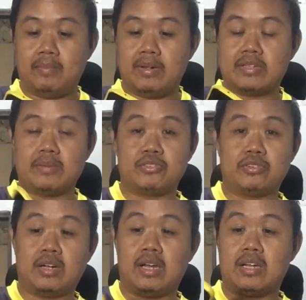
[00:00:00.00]
my
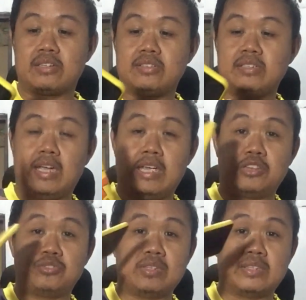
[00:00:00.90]
Samsung Galaxy
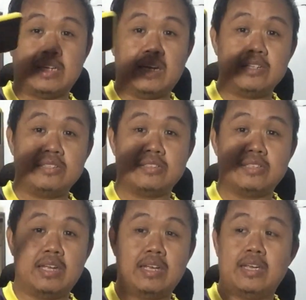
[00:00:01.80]

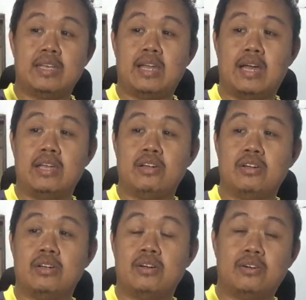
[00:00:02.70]
A20s, and
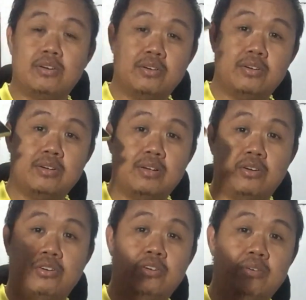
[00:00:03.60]

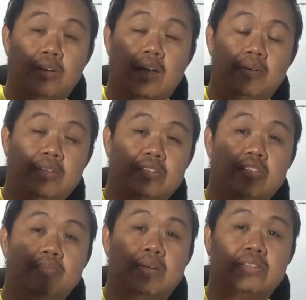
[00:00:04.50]
or this
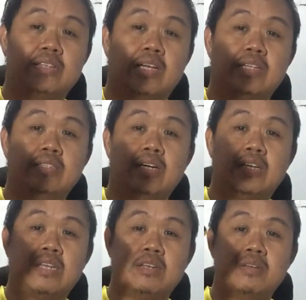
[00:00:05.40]
is my
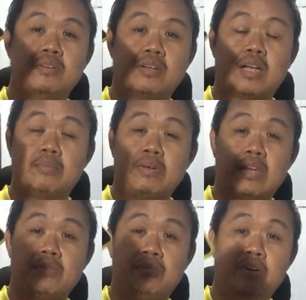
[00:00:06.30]
secondary
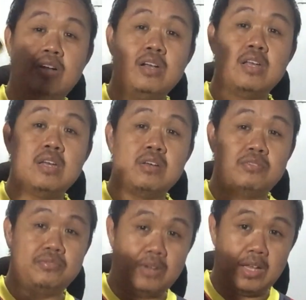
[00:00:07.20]
camera for
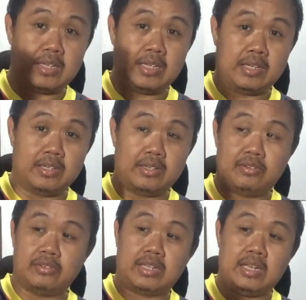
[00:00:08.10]
vlogging.
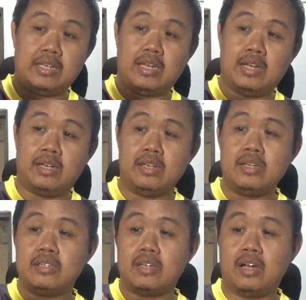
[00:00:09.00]
Okay,
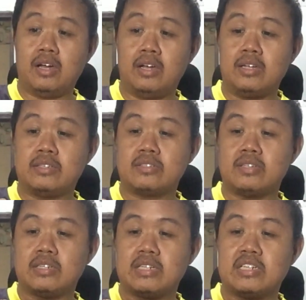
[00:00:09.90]
it has
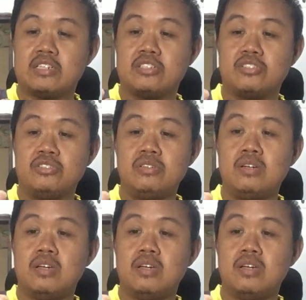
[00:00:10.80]
an issue.